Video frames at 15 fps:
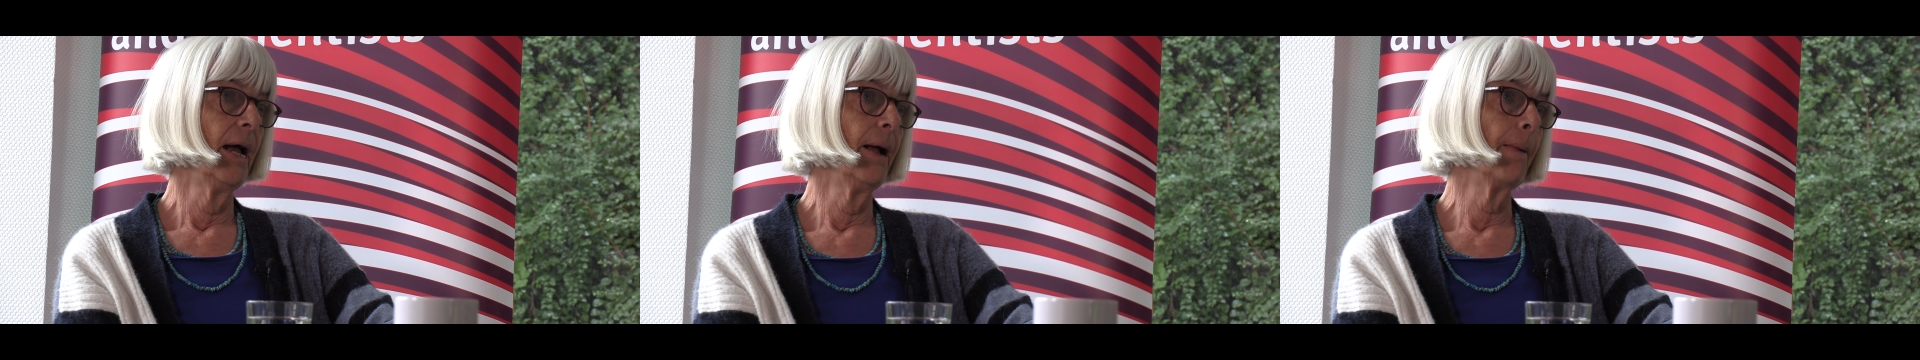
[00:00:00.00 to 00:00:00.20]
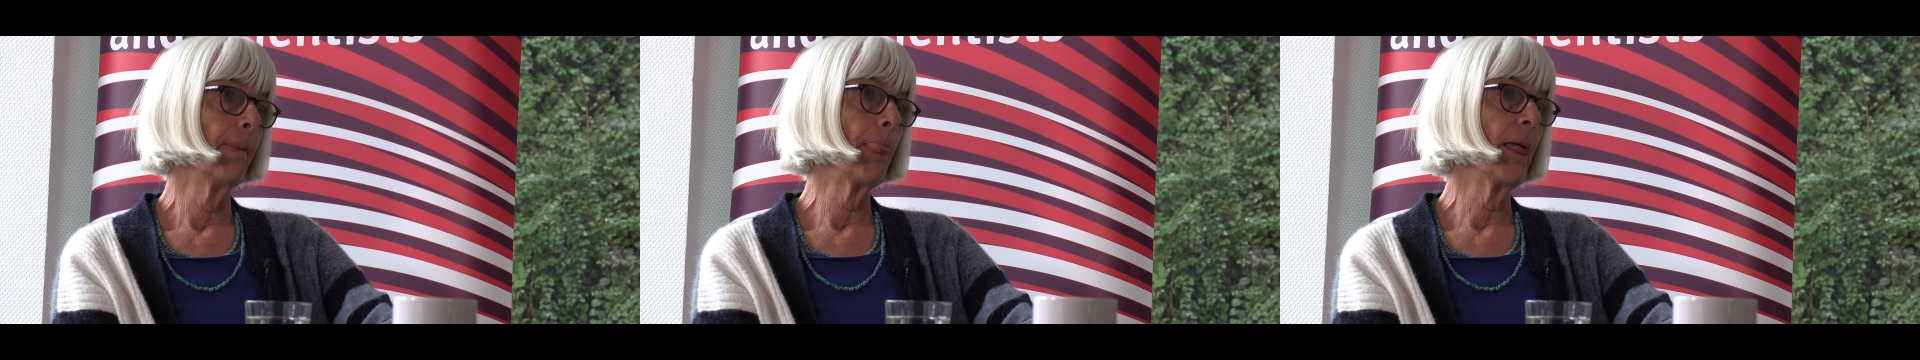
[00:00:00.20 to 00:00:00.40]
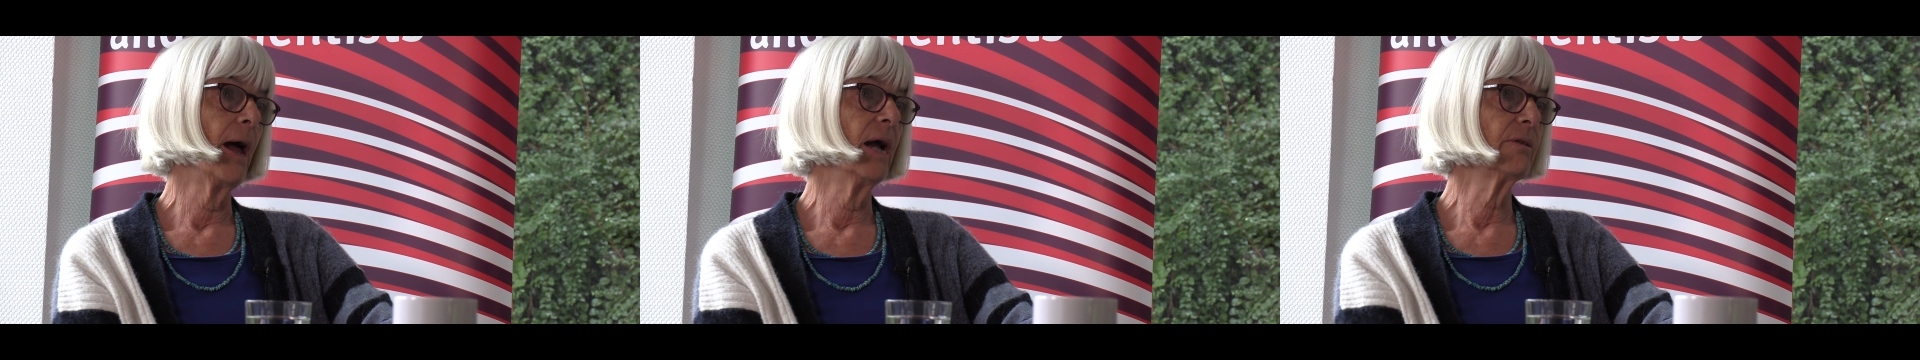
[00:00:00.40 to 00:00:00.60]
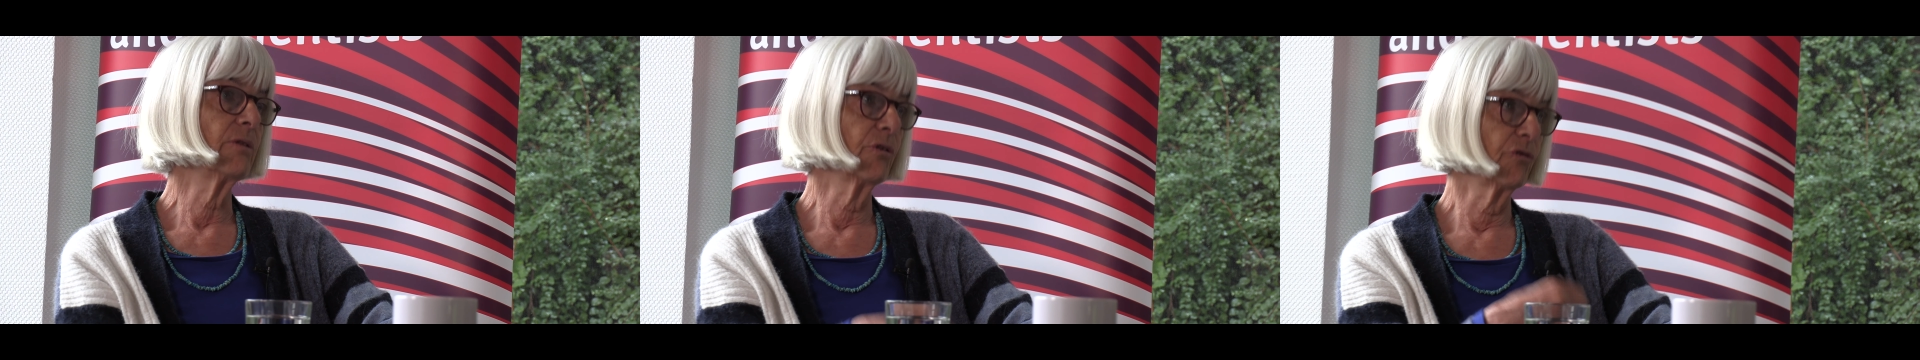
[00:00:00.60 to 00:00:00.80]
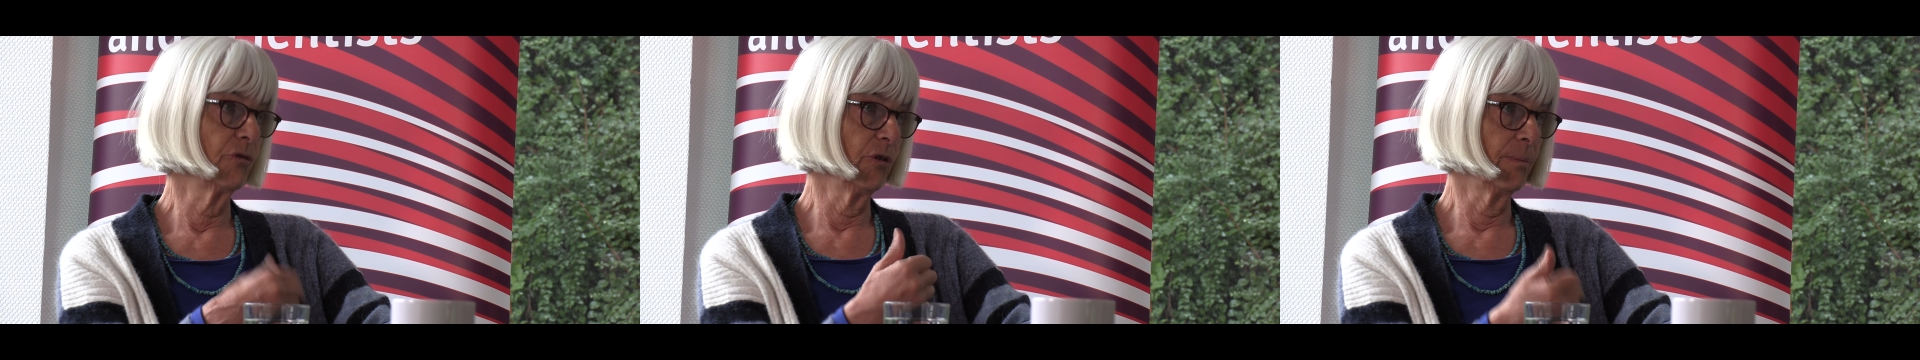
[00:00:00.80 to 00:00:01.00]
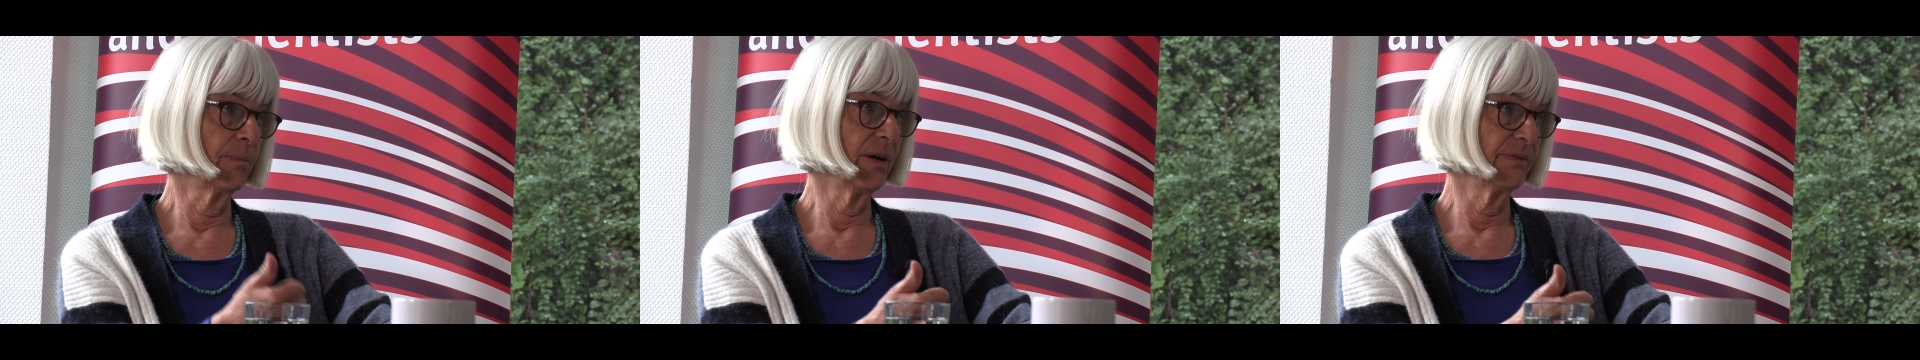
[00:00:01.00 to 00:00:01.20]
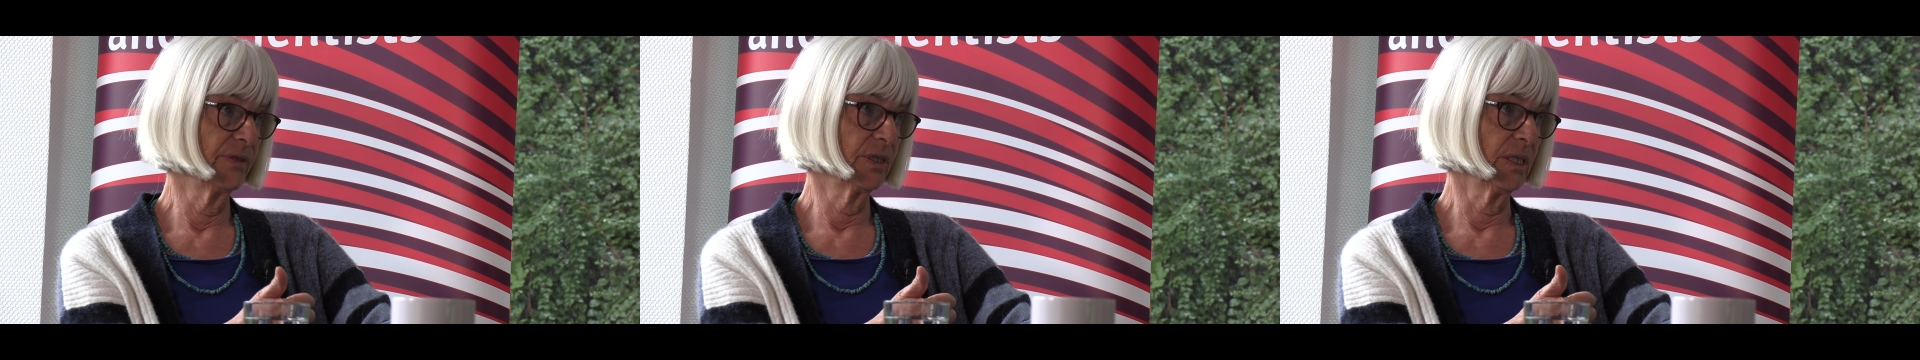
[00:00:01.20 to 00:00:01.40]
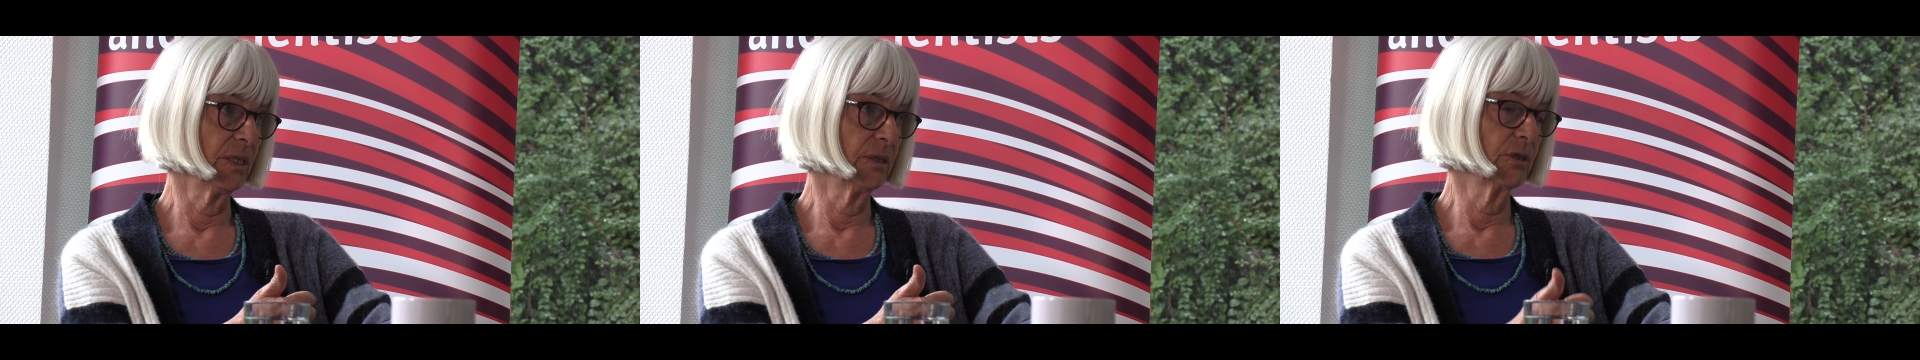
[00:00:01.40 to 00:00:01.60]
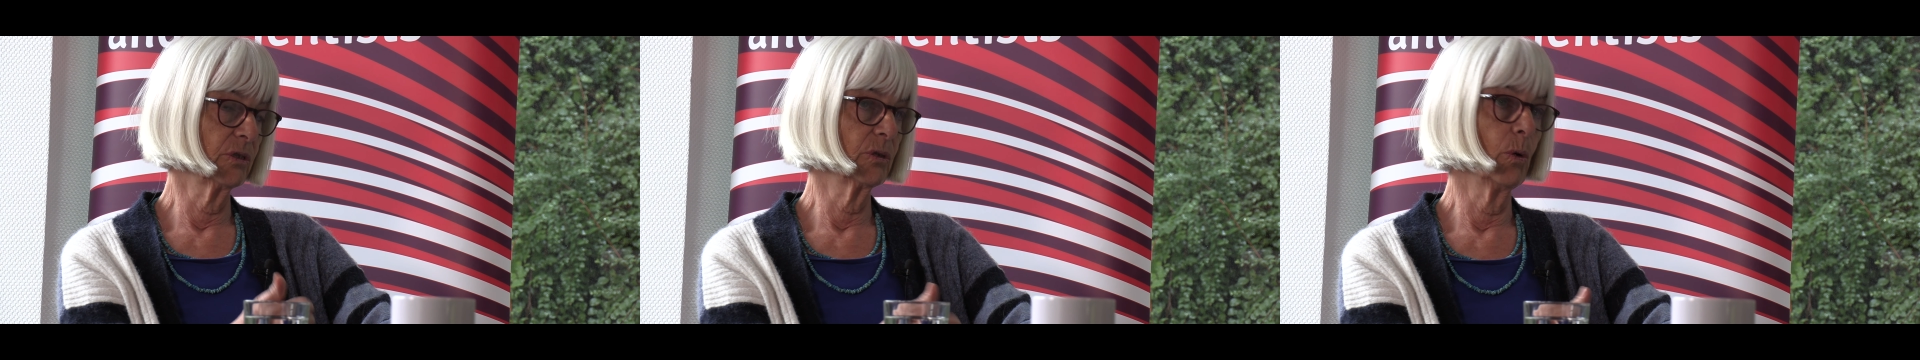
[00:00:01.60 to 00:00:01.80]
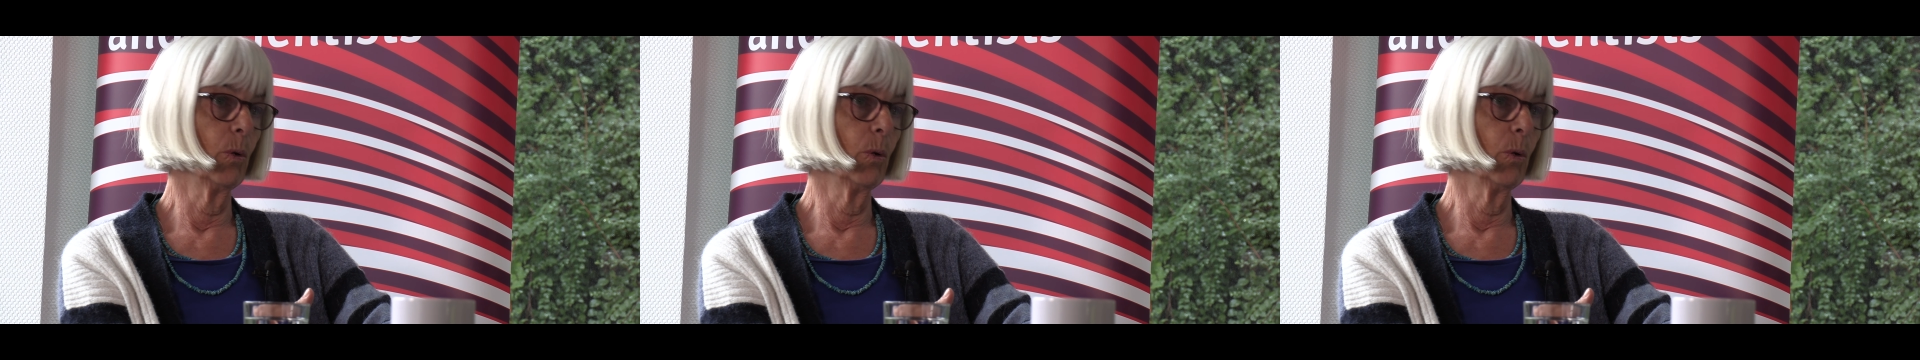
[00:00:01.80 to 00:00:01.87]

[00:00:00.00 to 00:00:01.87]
um, either through the prefaces